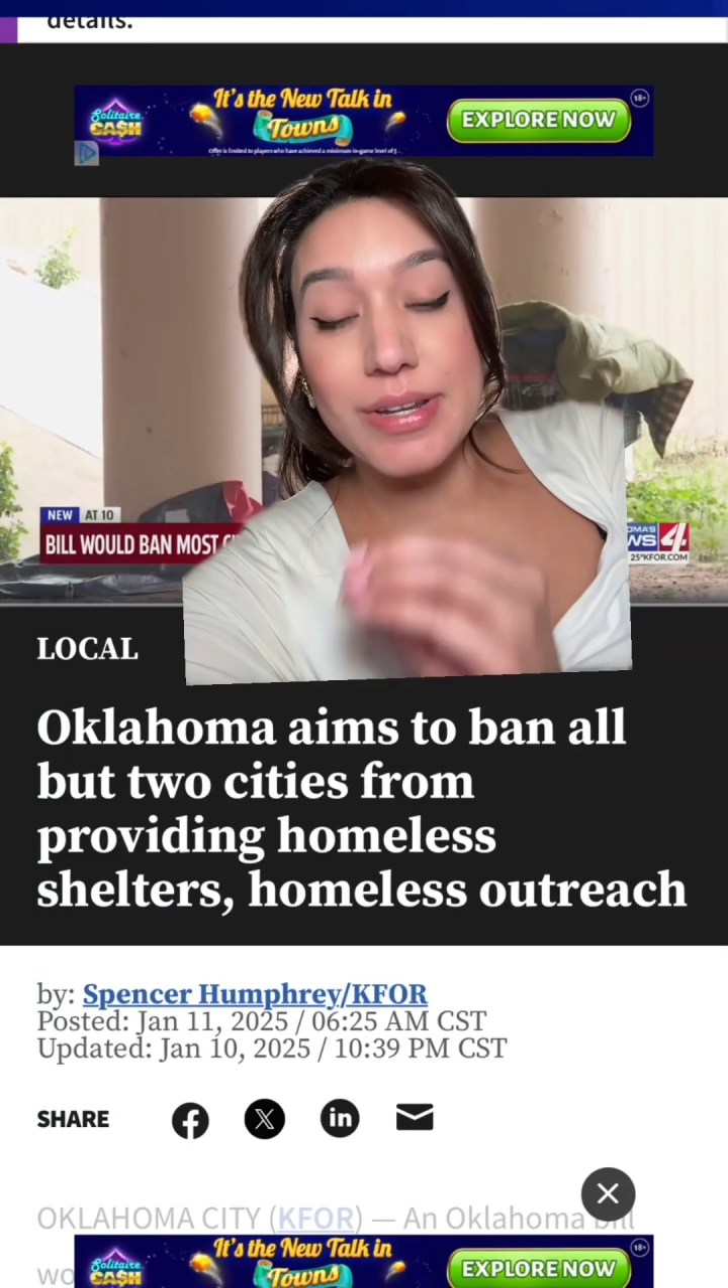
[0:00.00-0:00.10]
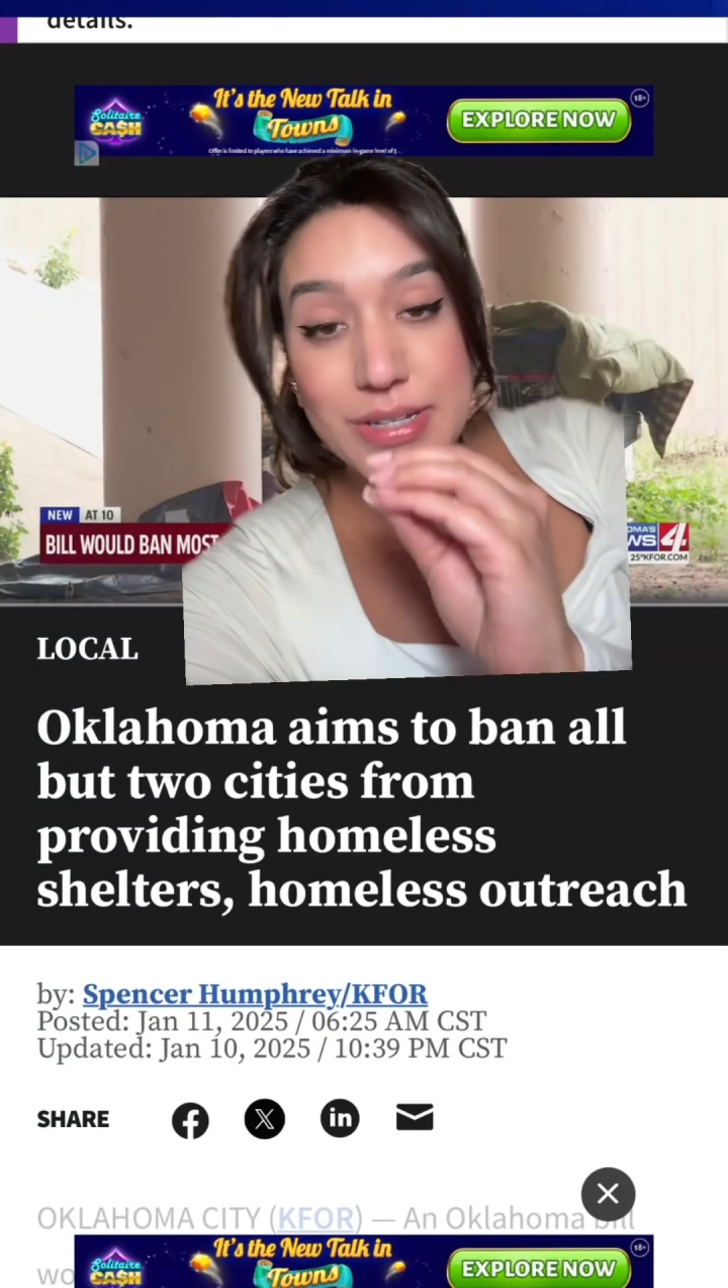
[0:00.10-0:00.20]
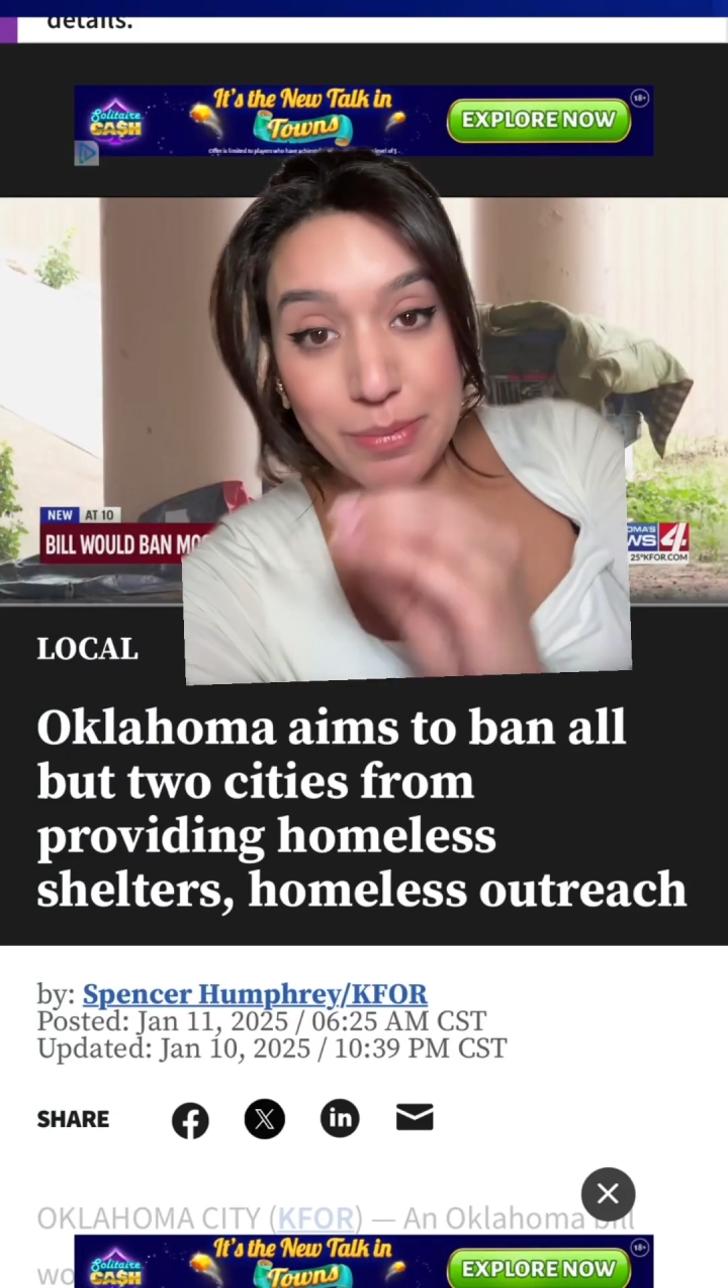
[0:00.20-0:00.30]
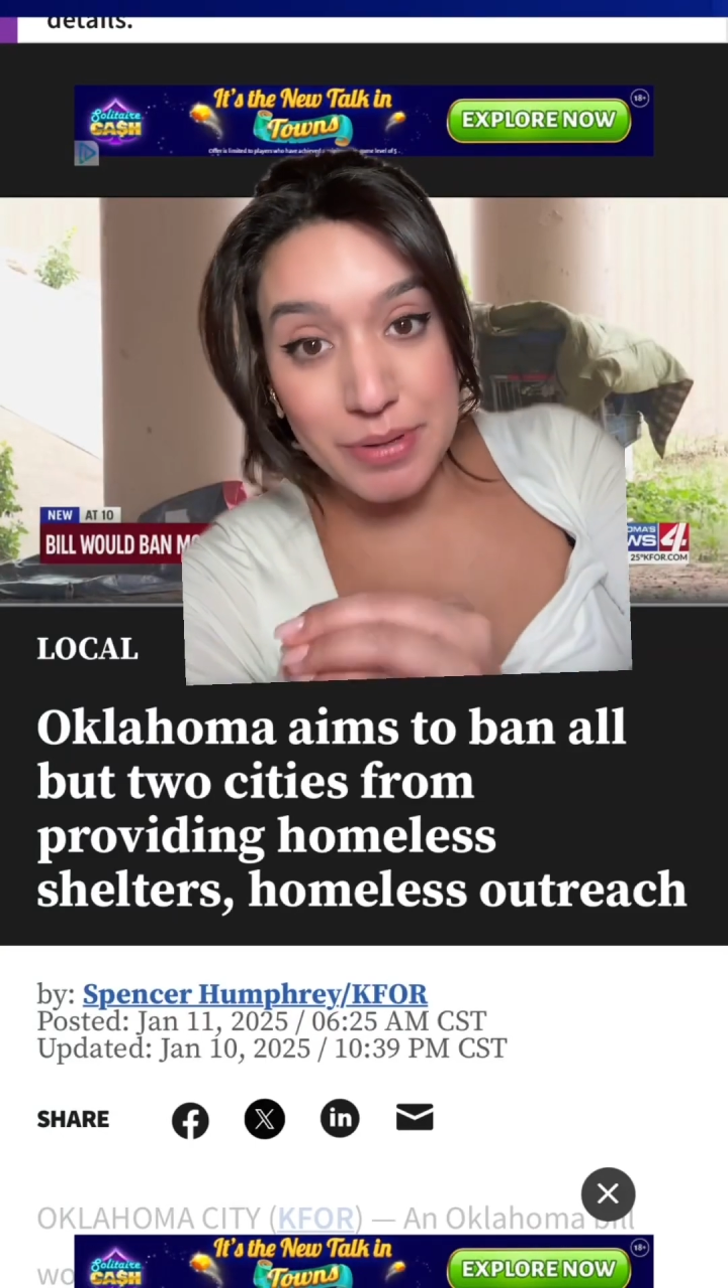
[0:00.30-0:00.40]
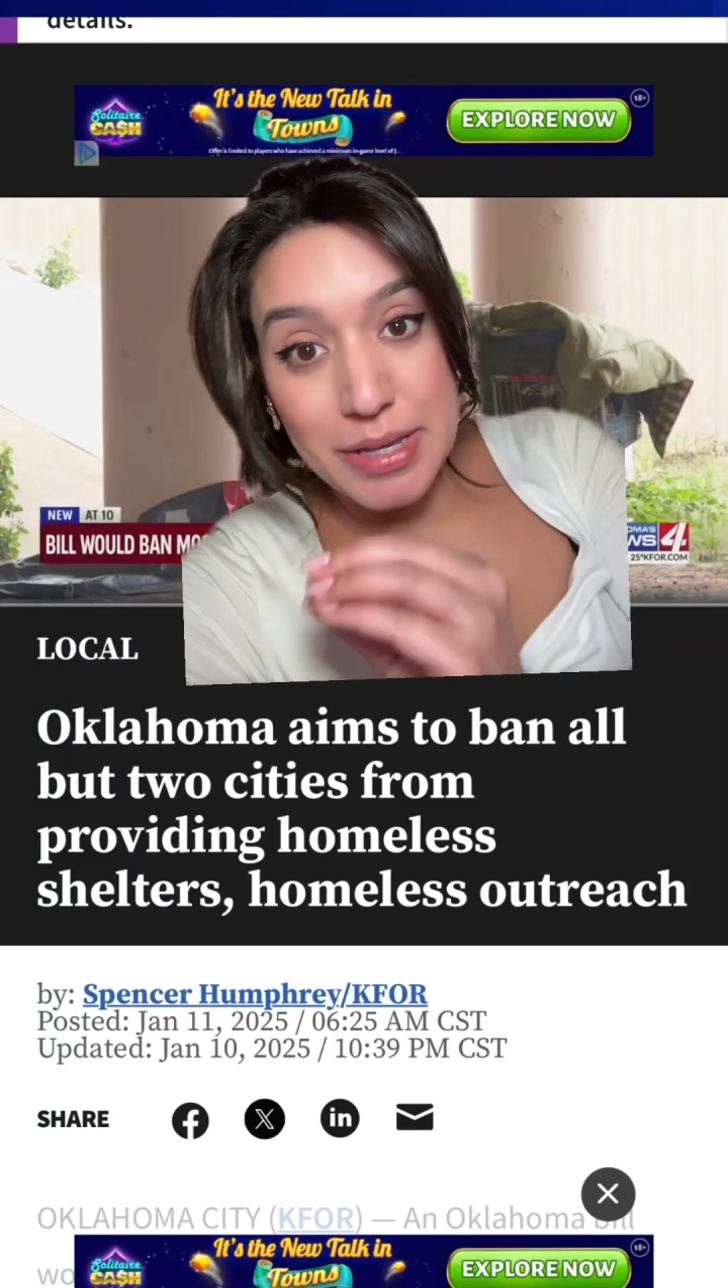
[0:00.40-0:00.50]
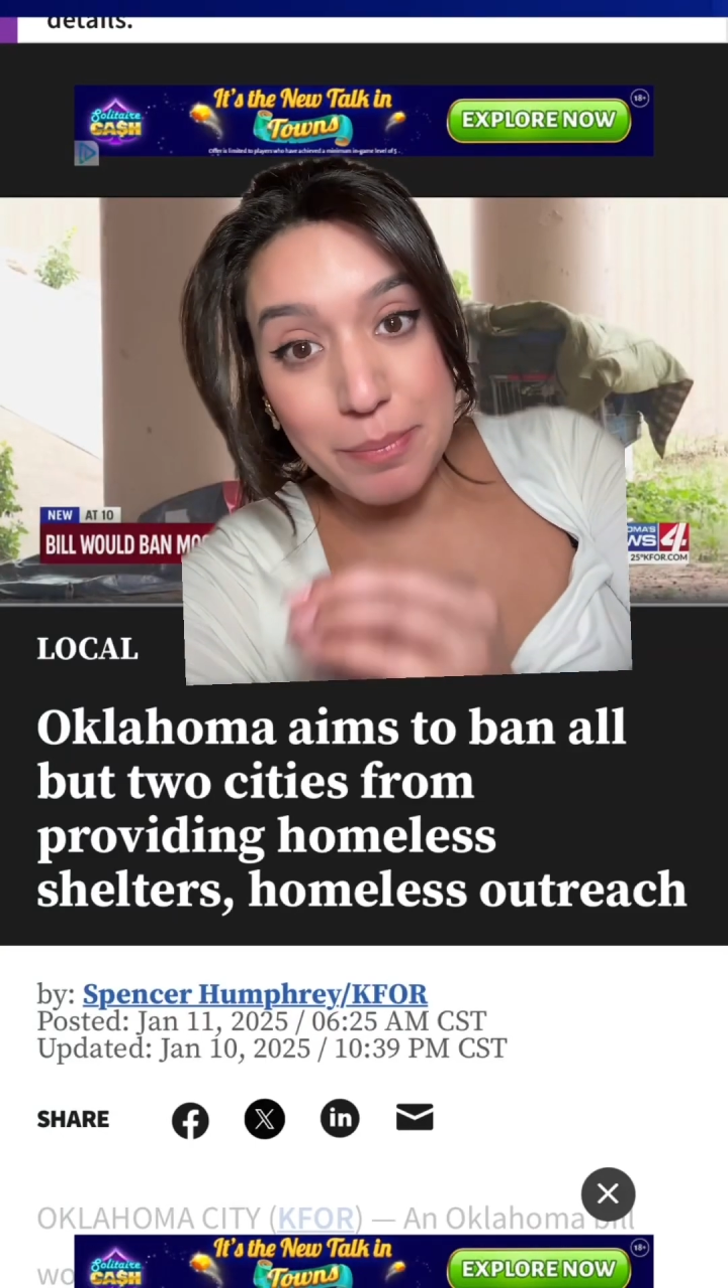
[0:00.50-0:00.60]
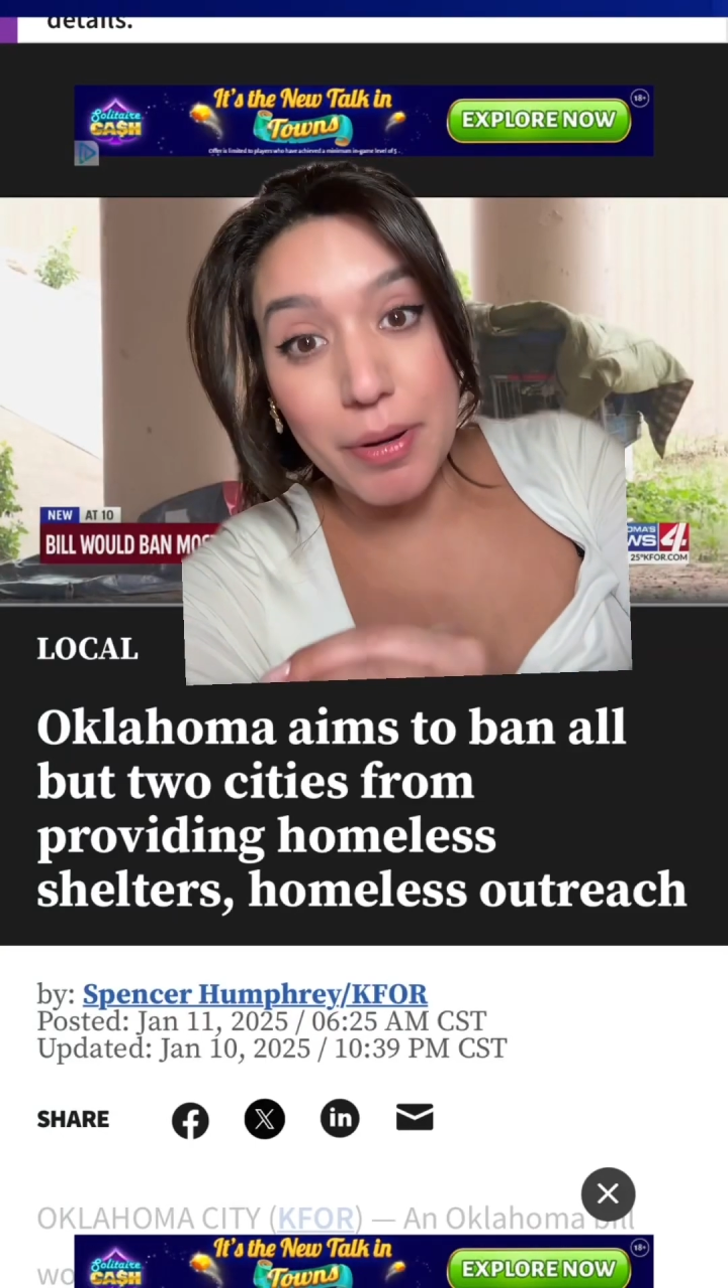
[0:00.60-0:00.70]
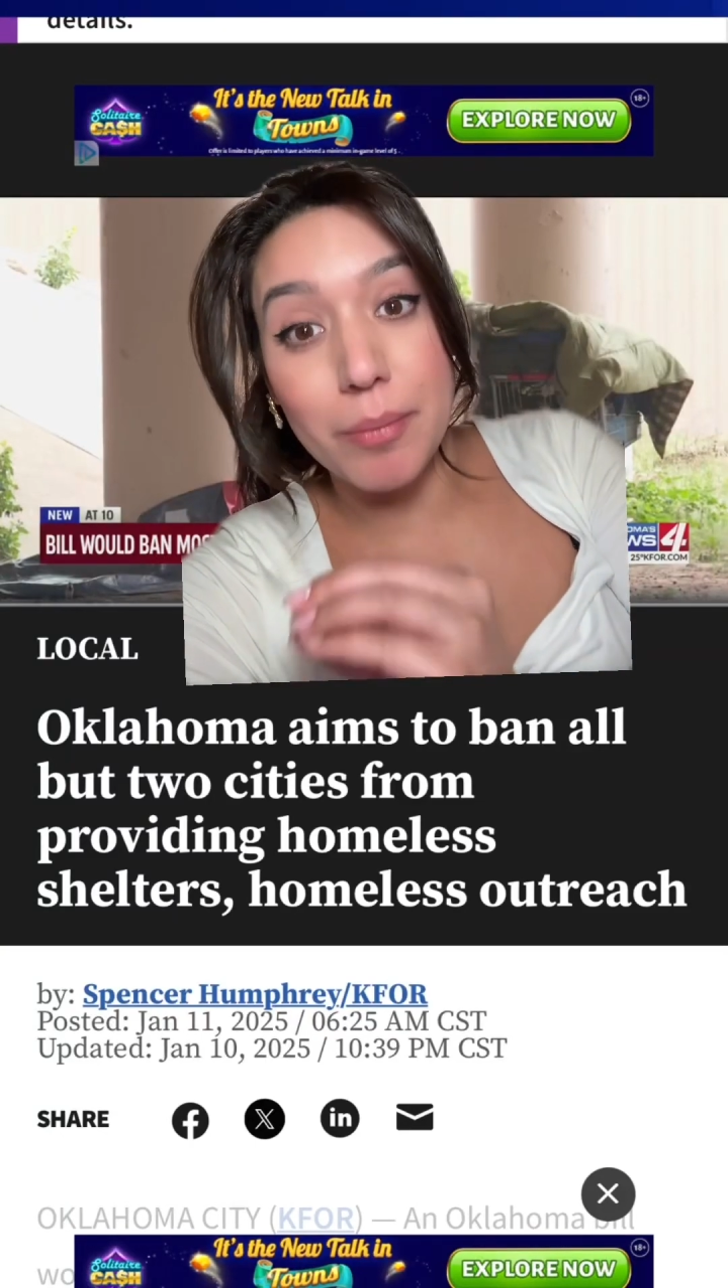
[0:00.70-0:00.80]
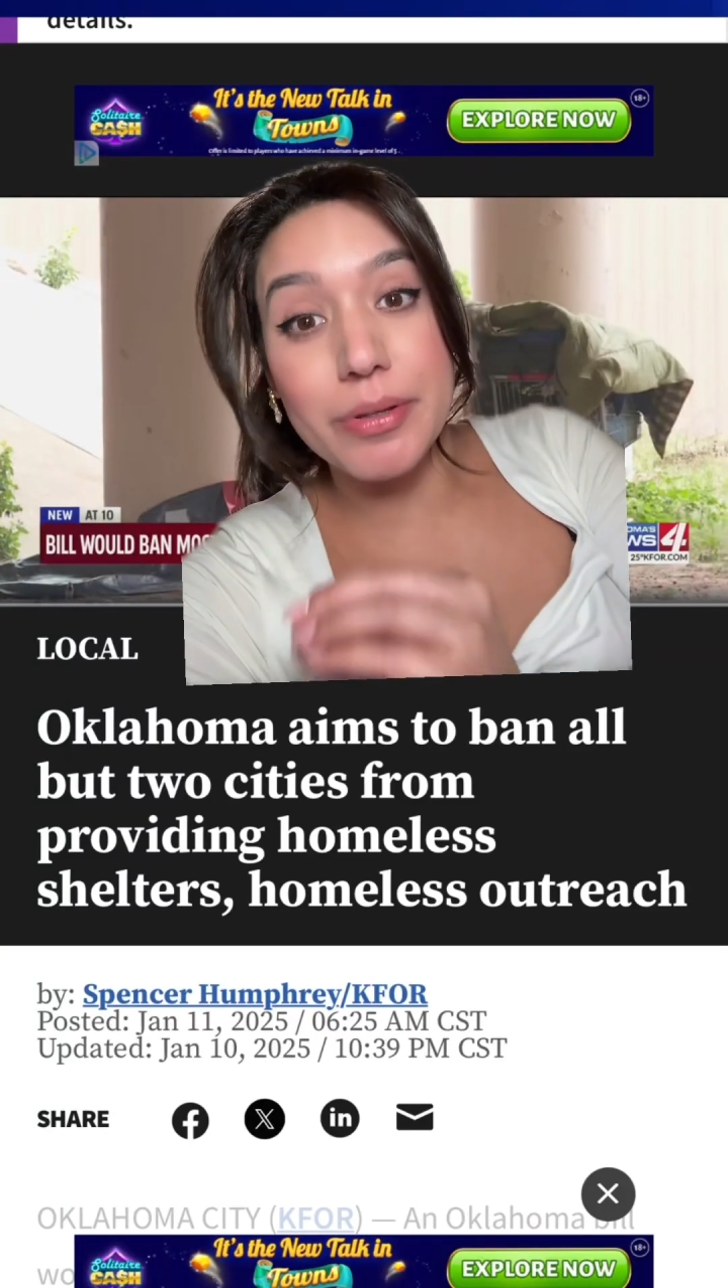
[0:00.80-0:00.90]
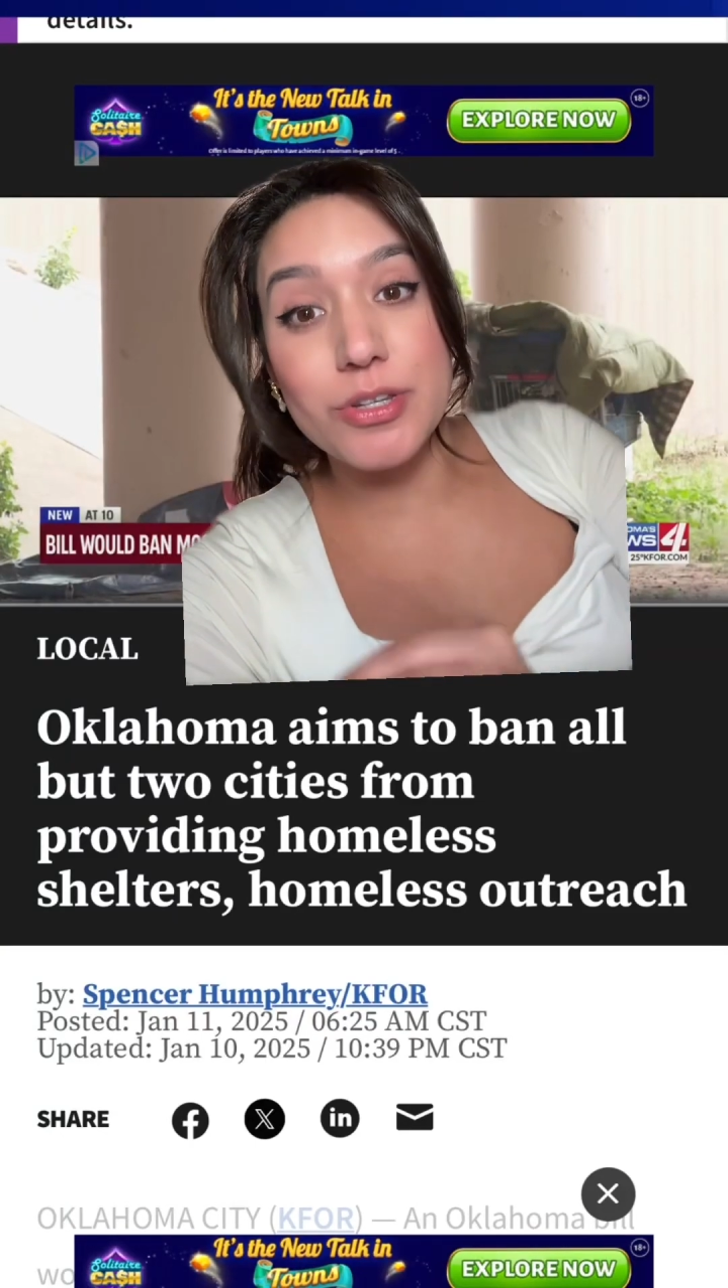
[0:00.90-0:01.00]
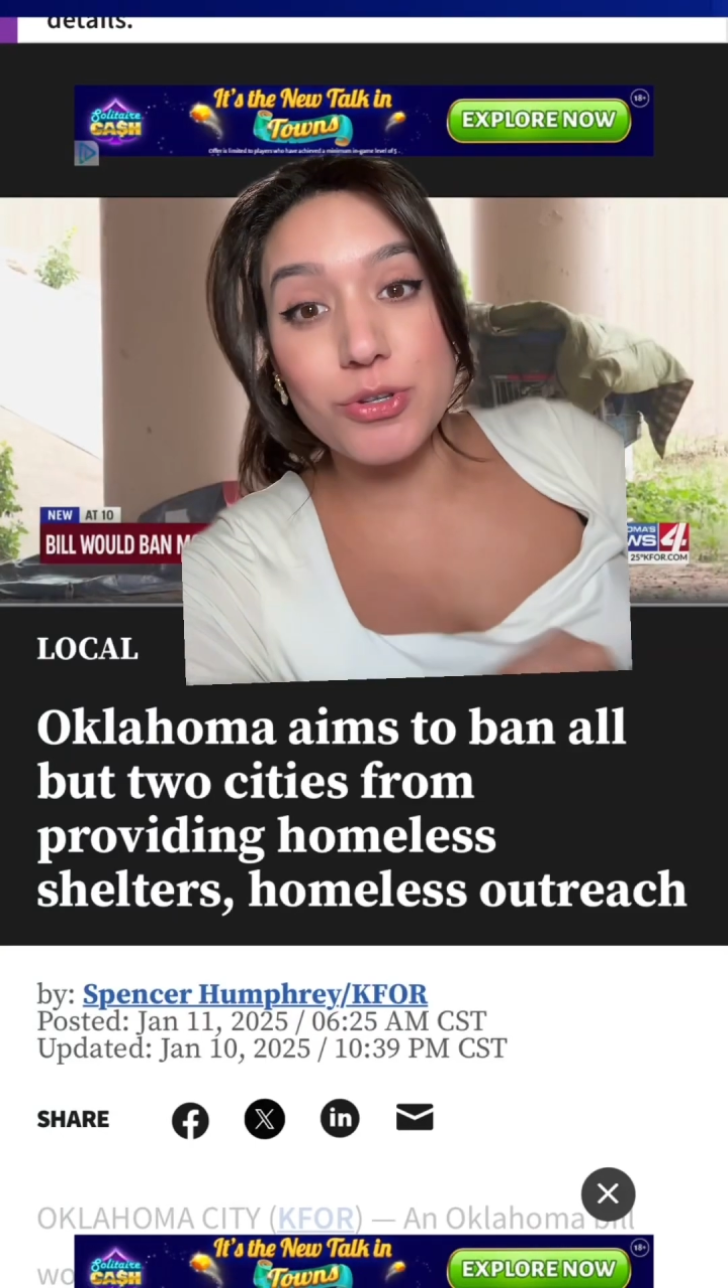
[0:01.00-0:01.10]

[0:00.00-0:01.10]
to be in public